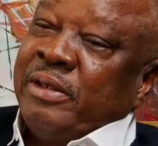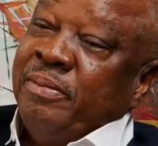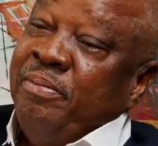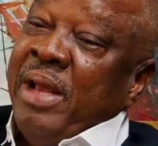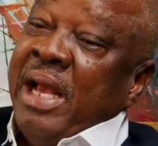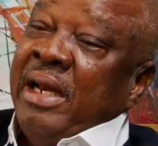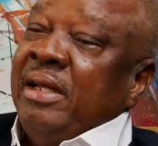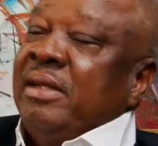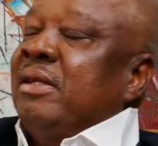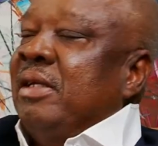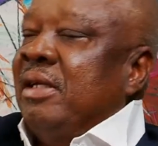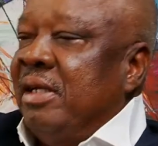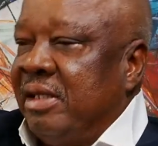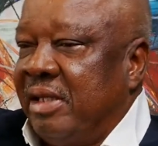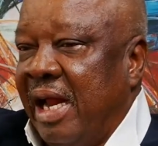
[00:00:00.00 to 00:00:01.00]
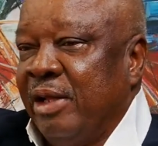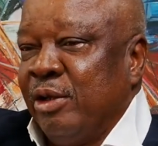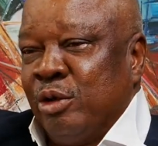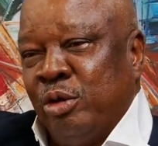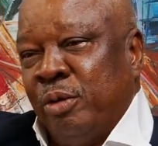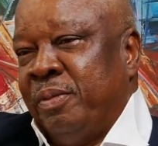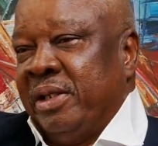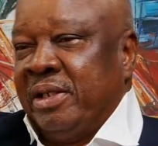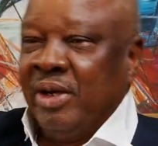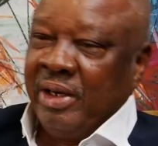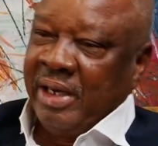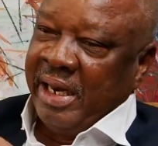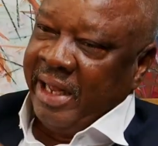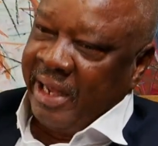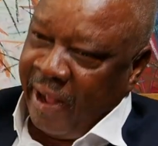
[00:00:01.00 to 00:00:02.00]
merely trying to sweep it under
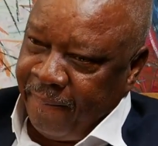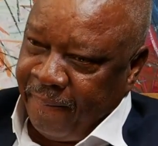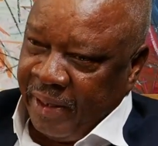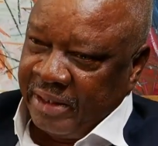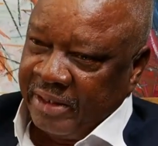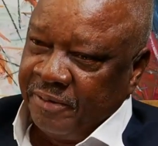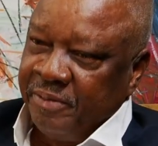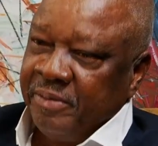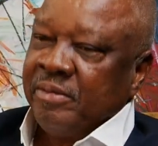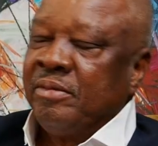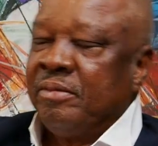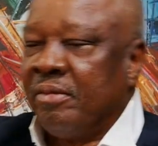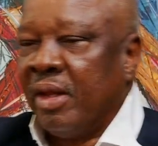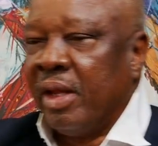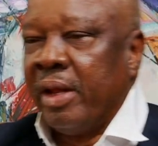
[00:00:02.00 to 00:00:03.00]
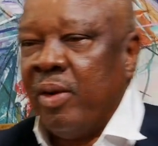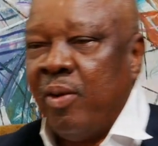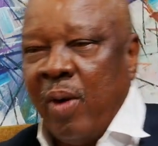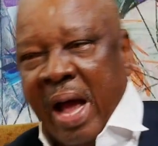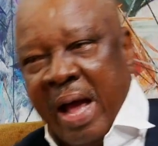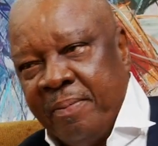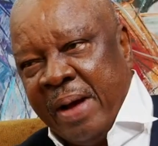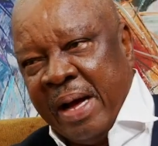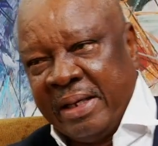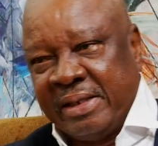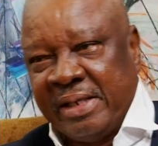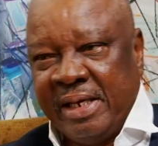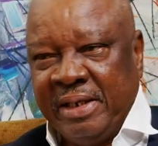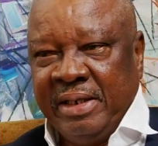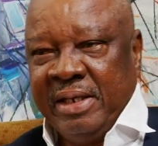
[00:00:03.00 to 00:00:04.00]
the carpet. Why am I
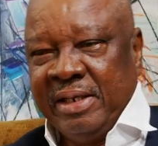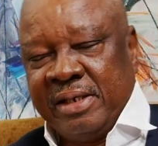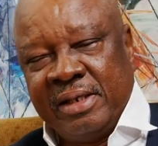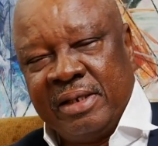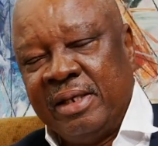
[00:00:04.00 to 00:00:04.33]
saying this?